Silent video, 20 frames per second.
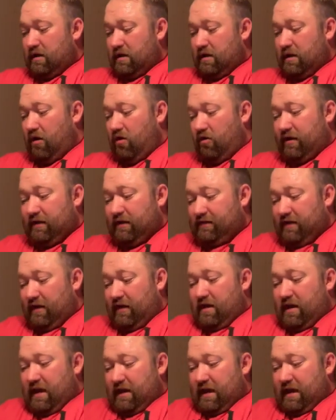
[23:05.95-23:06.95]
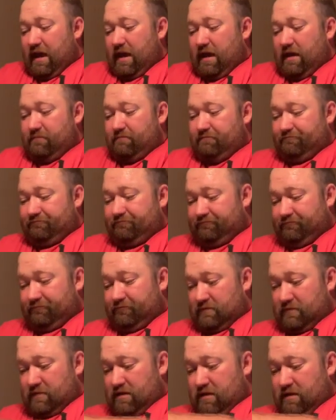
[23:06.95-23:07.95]
And I already can tell you I can't
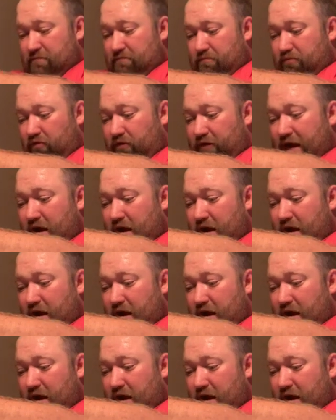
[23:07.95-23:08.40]
pull